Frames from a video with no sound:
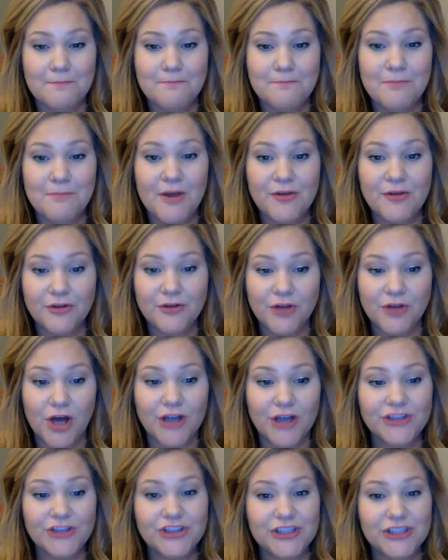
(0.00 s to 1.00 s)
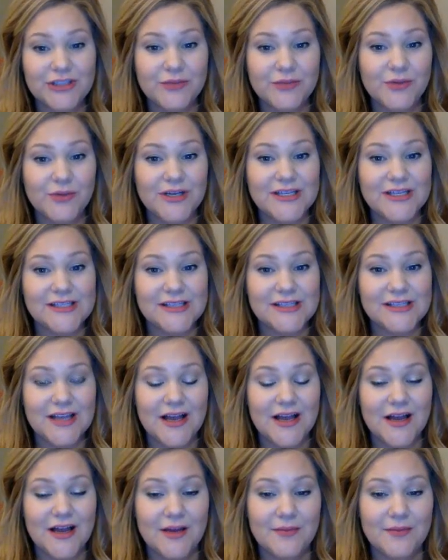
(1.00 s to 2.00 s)
mother-in-law, she was
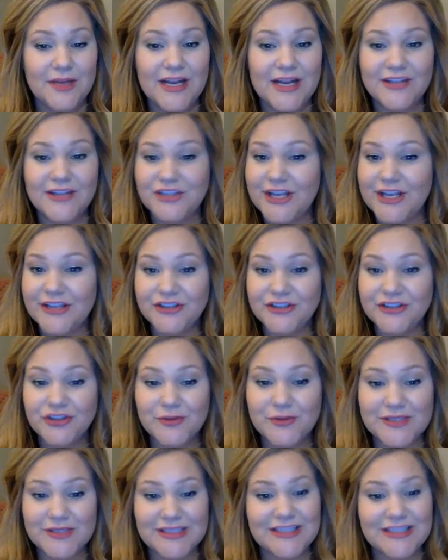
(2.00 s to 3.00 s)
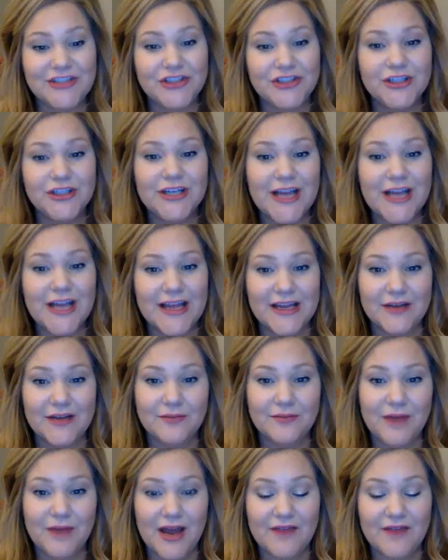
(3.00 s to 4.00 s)
in education. She was a teacher,
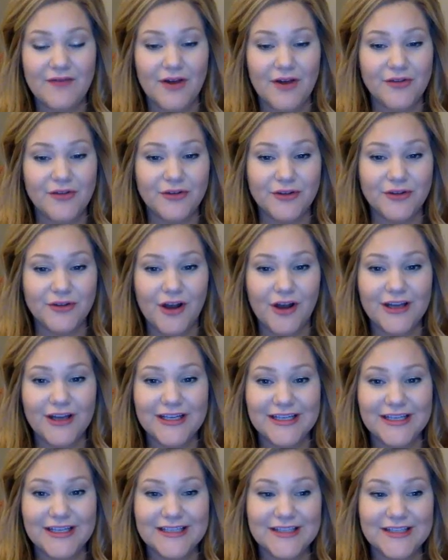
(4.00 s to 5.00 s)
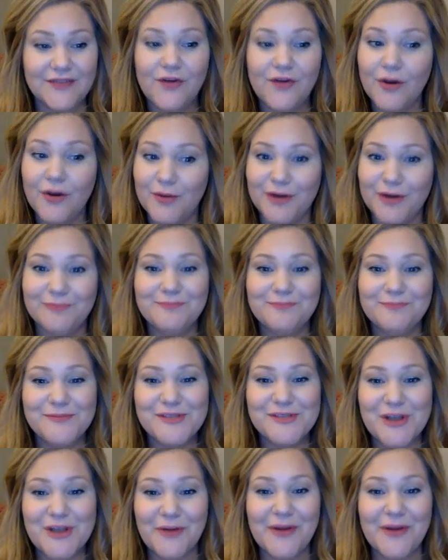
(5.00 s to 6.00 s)
and my father-in-law is a farmer.
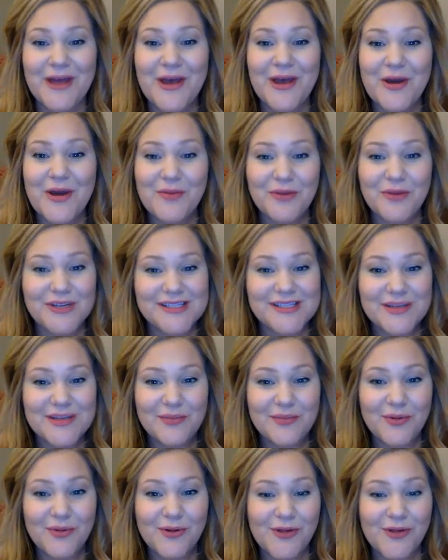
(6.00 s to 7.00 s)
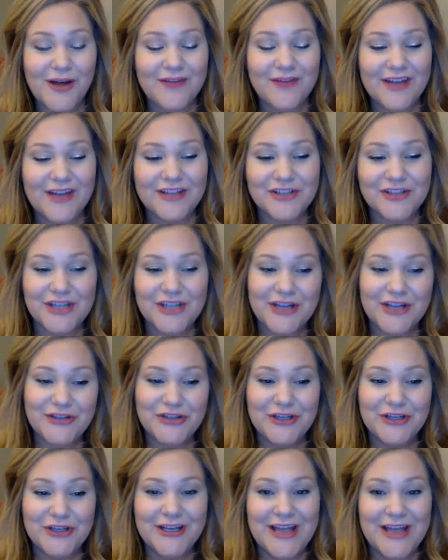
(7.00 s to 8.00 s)
So pretty simple, a lot of education